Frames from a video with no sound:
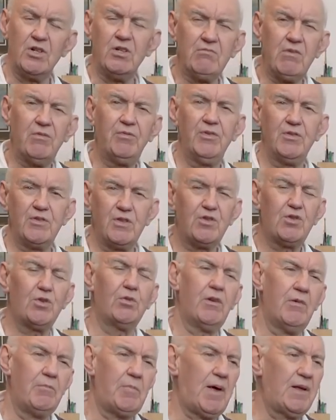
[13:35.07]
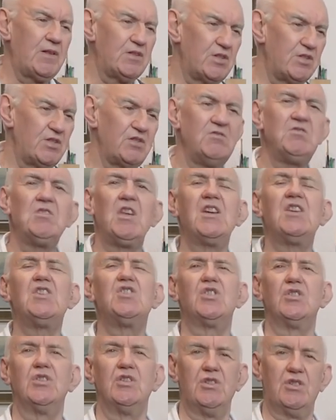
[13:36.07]
I refer to the shortwave bands as
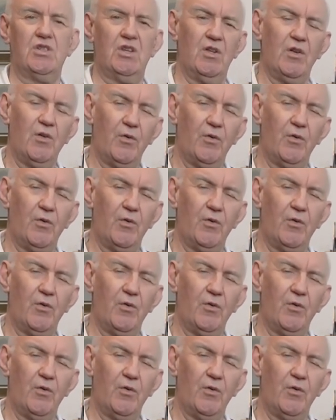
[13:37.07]
nature's